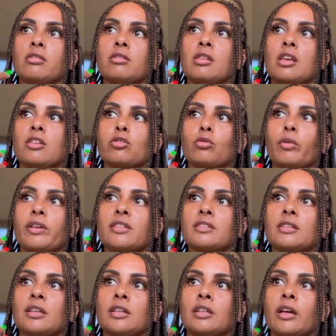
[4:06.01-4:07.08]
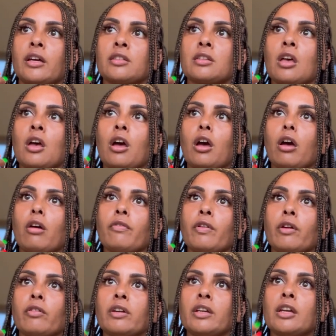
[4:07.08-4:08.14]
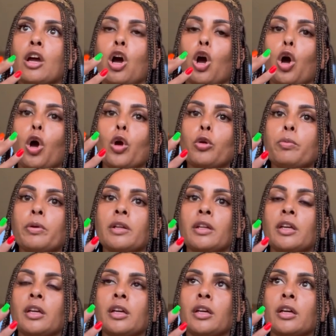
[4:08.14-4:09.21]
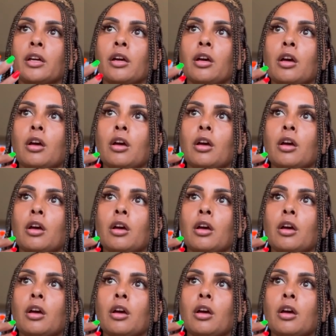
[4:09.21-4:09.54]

it's always seen as a very opening,